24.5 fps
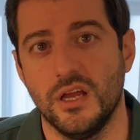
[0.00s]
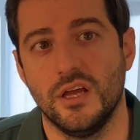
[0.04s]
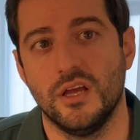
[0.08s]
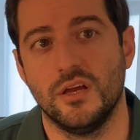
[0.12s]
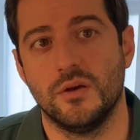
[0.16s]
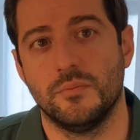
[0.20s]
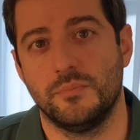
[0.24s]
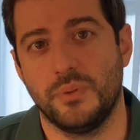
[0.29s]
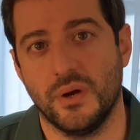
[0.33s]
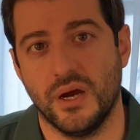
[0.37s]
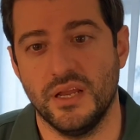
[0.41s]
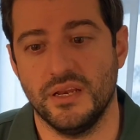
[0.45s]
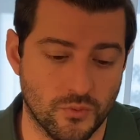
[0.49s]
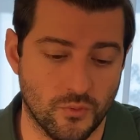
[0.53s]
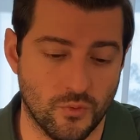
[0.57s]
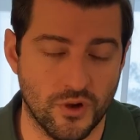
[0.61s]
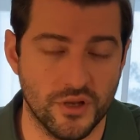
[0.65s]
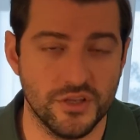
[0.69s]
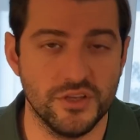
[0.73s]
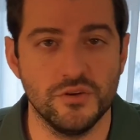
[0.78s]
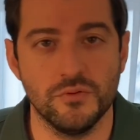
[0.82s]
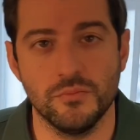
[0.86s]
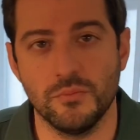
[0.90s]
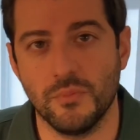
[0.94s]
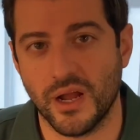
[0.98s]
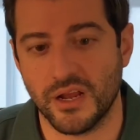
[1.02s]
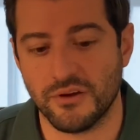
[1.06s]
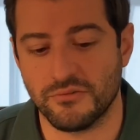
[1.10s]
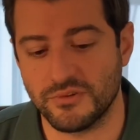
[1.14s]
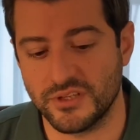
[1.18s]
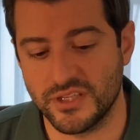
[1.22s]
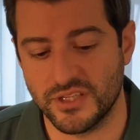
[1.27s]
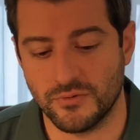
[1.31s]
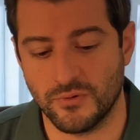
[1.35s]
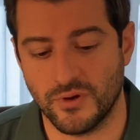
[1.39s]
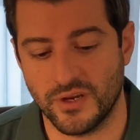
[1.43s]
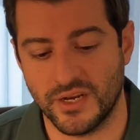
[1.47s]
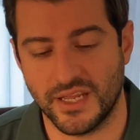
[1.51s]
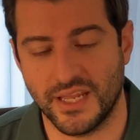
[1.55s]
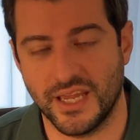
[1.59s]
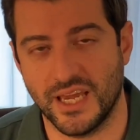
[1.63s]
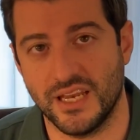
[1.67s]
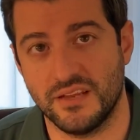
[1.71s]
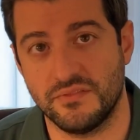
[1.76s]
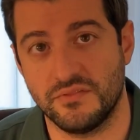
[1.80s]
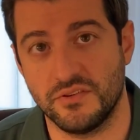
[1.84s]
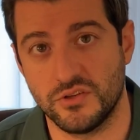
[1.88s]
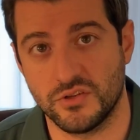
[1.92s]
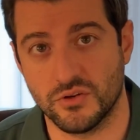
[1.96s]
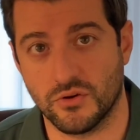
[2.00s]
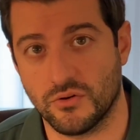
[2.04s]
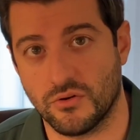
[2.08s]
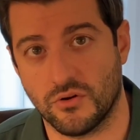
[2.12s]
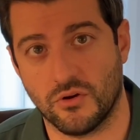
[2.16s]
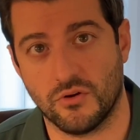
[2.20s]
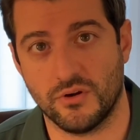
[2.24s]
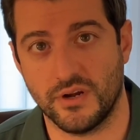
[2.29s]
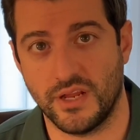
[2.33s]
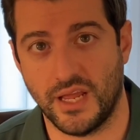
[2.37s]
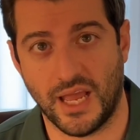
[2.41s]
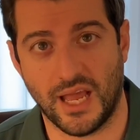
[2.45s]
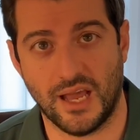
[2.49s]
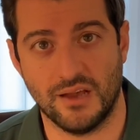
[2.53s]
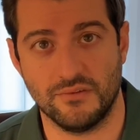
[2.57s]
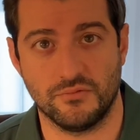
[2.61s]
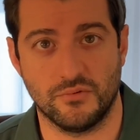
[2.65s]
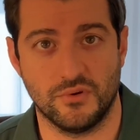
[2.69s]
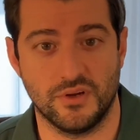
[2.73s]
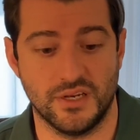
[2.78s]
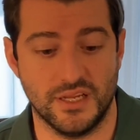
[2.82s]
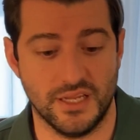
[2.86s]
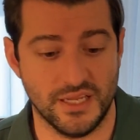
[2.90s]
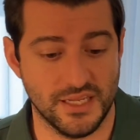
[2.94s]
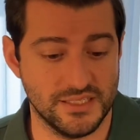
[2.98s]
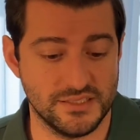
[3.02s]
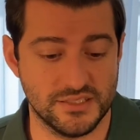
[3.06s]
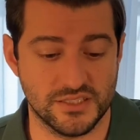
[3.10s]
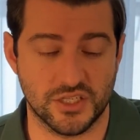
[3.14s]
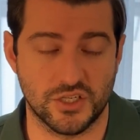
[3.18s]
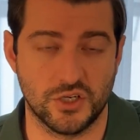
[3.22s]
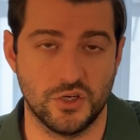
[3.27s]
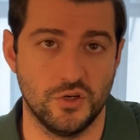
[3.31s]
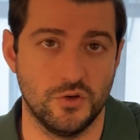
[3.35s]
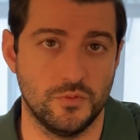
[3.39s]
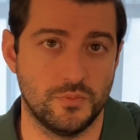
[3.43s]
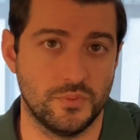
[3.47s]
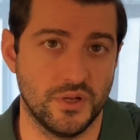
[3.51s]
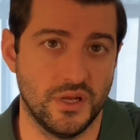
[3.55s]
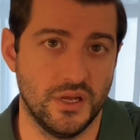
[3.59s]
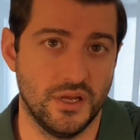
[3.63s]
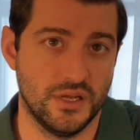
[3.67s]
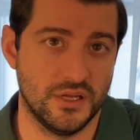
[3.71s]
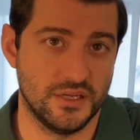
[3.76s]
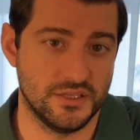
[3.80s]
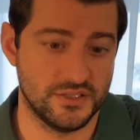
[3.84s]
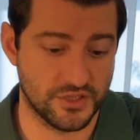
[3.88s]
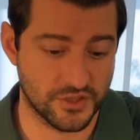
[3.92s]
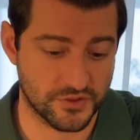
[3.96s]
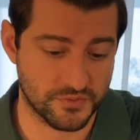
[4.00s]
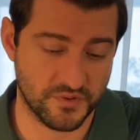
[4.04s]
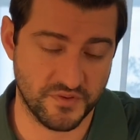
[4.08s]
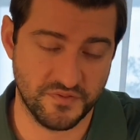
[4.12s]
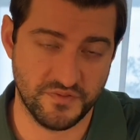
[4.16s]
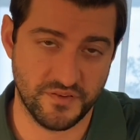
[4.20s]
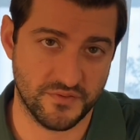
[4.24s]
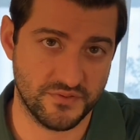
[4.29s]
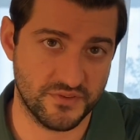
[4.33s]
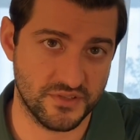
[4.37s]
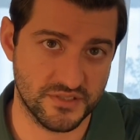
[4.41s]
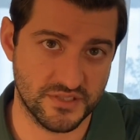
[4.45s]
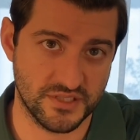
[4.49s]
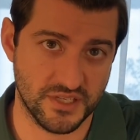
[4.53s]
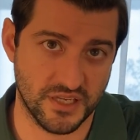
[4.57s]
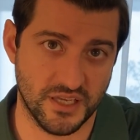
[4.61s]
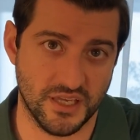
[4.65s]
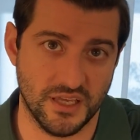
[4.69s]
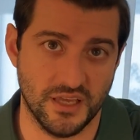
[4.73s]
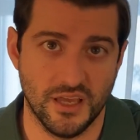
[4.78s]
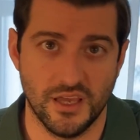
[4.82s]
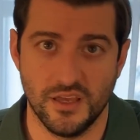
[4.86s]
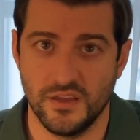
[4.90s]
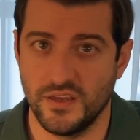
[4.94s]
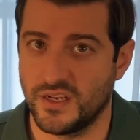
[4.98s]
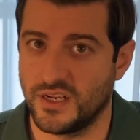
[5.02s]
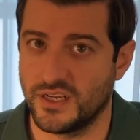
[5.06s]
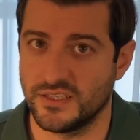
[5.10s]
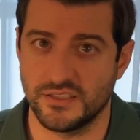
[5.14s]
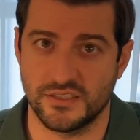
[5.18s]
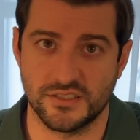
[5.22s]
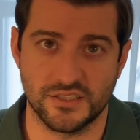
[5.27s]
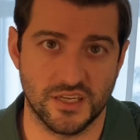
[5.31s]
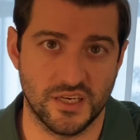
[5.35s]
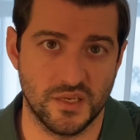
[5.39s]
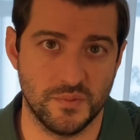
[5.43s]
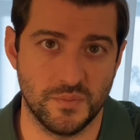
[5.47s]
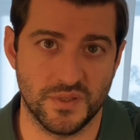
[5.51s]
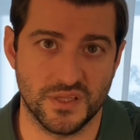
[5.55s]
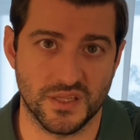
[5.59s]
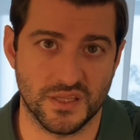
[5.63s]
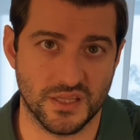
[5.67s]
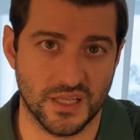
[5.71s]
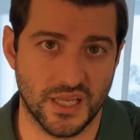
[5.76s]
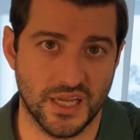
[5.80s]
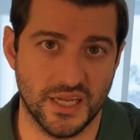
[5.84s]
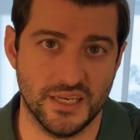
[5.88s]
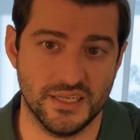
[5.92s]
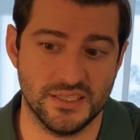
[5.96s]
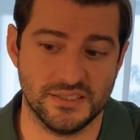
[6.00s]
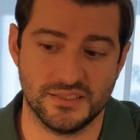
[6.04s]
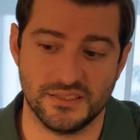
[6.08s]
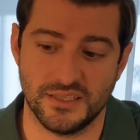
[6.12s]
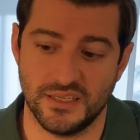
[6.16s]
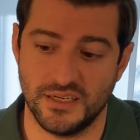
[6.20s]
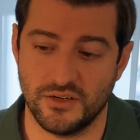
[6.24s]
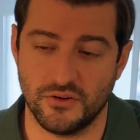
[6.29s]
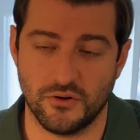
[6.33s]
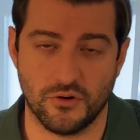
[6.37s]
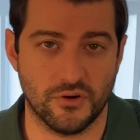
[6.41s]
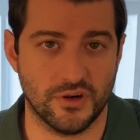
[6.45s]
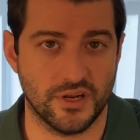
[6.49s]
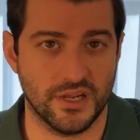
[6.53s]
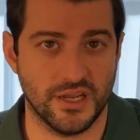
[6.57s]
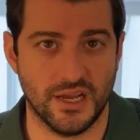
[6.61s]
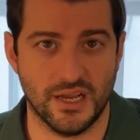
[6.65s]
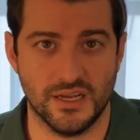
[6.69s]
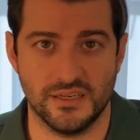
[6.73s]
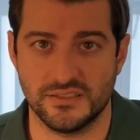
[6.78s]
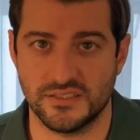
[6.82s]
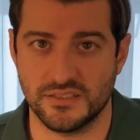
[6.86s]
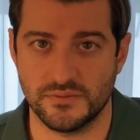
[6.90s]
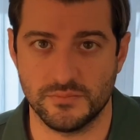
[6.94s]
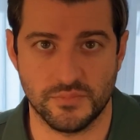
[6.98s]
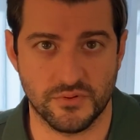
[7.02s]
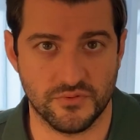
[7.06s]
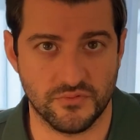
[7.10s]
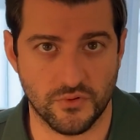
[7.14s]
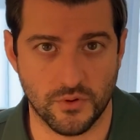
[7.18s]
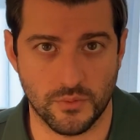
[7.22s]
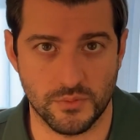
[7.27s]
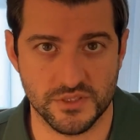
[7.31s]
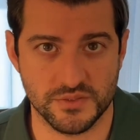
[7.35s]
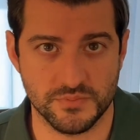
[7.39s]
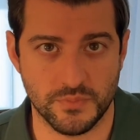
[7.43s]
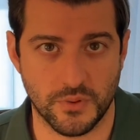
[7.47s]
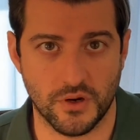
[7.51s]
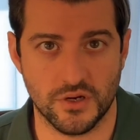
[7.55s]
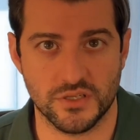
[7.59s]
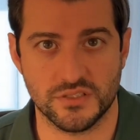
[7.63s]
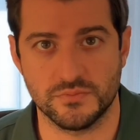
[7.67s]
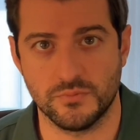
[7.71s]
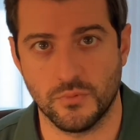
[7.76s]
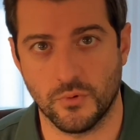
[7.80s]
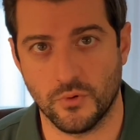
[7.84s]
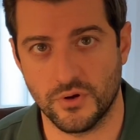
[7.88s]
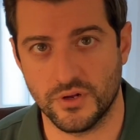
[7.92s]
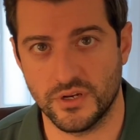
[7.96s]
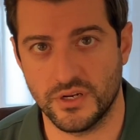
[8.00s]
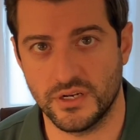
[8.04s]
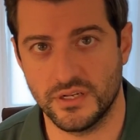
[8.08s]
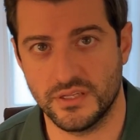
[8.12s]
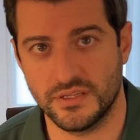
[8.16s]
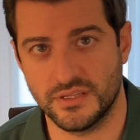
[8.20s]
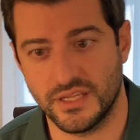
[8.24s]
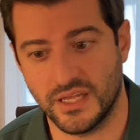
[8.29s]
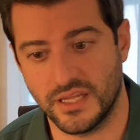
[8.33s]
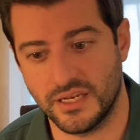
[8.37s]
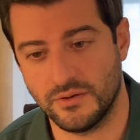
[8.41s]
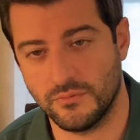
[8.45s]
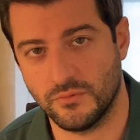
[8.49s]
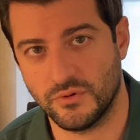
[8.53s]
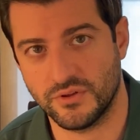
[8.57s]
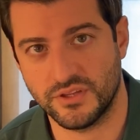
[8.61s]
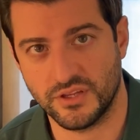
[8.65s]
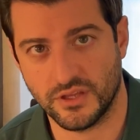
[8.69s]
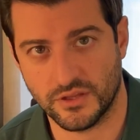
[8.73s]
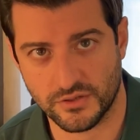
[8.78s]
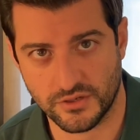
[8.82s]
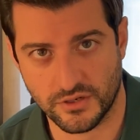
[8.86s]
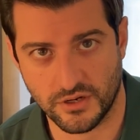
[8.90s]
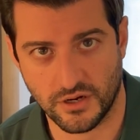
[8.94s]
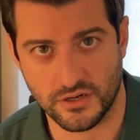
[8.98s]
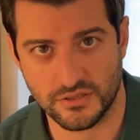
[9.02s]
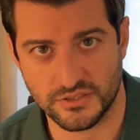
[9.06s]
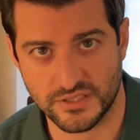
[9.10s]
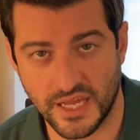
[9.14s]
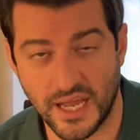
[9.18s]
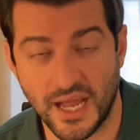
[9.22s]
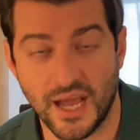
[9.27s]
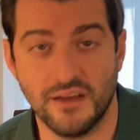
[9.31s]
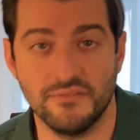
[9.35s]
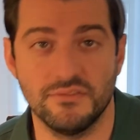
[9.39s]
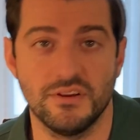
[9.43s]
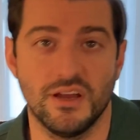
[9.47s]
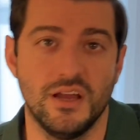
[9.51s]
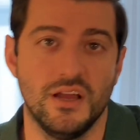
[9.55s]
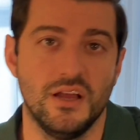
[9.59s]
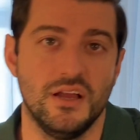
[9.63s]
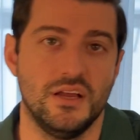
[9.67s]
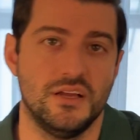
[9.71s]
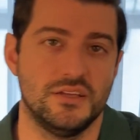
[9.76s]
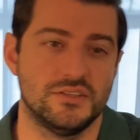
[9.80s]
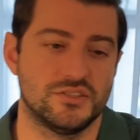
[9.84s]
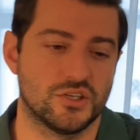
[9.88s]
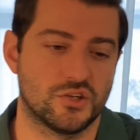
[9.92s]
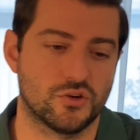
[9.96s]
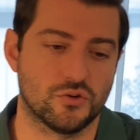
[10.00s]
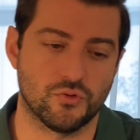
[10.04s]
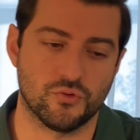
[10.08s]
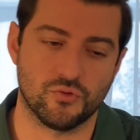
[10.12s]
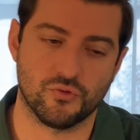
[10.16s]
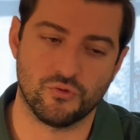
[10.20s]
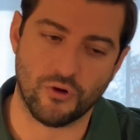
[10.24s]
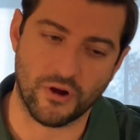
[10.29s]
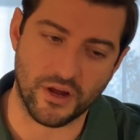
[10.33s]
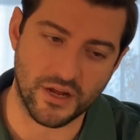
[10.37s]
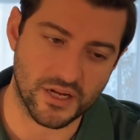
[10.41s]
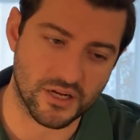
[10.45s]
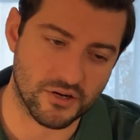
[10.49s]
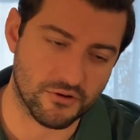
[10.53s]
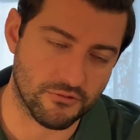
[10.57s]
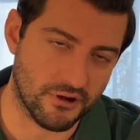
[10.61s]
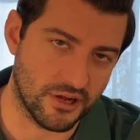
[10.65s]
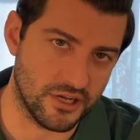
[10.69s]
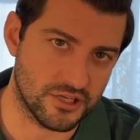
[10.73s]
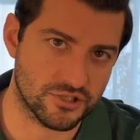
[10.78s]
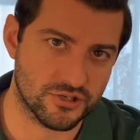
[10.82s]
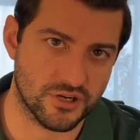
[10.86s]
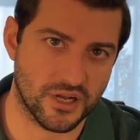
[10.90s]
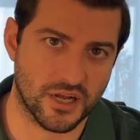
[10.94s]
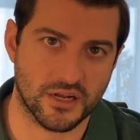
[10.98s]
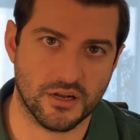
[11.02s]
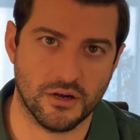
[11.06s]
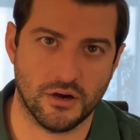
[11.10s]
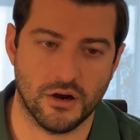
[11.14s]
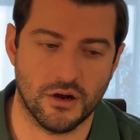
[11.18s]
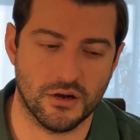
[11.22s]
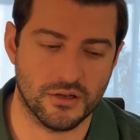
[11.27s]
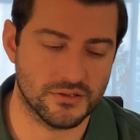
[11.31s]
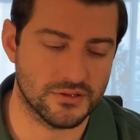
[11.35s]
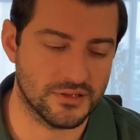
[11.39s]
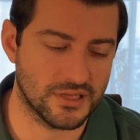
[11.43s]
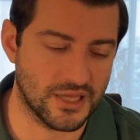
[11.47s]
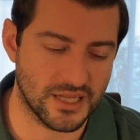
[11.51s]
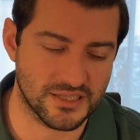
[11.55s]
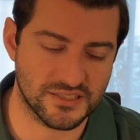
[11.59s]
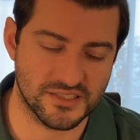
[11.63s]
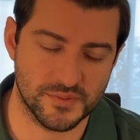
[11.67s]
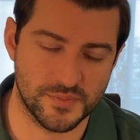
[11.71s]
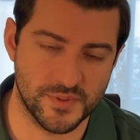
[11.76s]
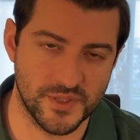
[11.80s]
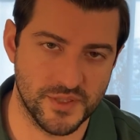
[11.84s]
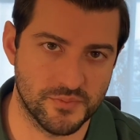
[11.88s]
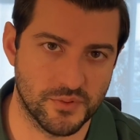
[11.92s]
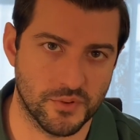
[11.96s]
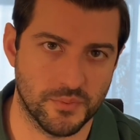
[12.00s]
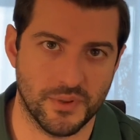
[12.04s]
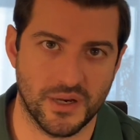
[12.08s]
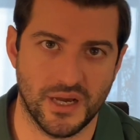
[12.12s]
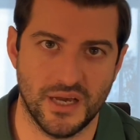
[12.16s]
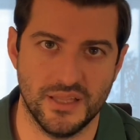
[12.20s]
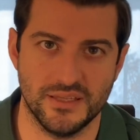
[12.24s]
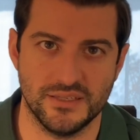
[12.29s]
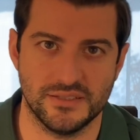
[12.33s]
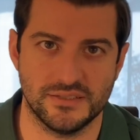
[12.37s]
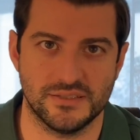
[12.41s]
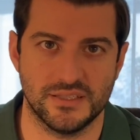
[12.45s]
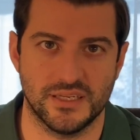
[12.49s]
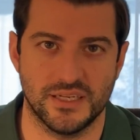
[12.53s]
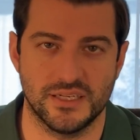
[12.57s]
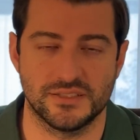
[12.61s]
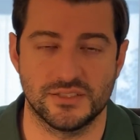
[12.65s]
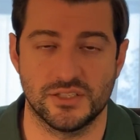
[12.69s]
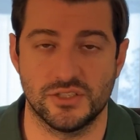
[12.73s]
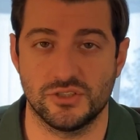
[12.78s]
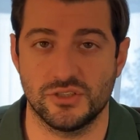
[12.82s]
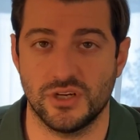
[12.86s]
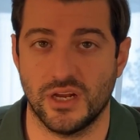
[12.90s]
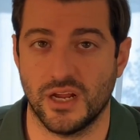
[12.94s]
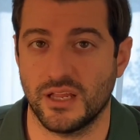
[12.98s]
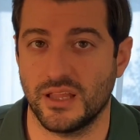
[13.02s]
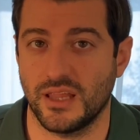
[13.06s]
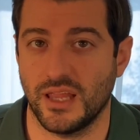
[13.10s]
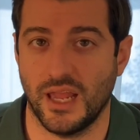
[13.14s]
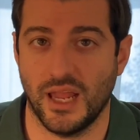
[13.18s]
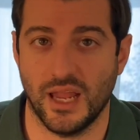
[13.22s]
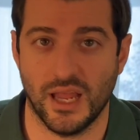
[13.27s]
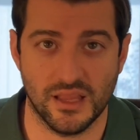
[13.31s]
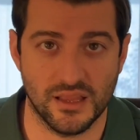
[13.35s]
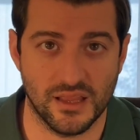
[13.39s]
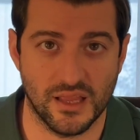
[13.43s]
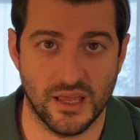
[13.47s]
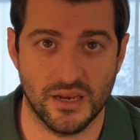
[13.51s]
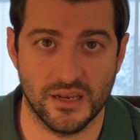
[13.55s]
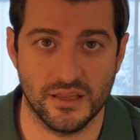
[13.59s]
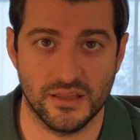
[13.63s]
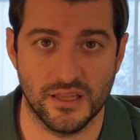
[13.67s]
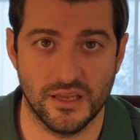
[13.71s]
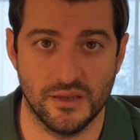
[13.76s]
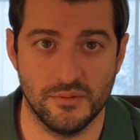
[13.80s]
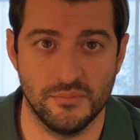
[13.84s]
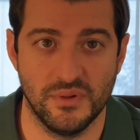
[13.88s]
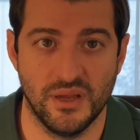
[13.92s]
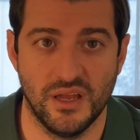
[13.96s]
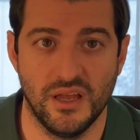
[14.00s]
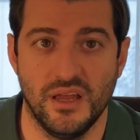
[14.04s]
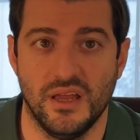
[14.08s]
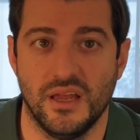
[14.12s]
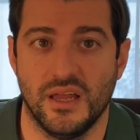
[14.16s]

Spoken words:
But one you might really want to get if you don't already have one is the Coupe, the 350Z, because it's going to be the lightest and it already has some performance parts more than what the other cars have. It's a great, great track car. Lots of people buy these things and track the hell out of them.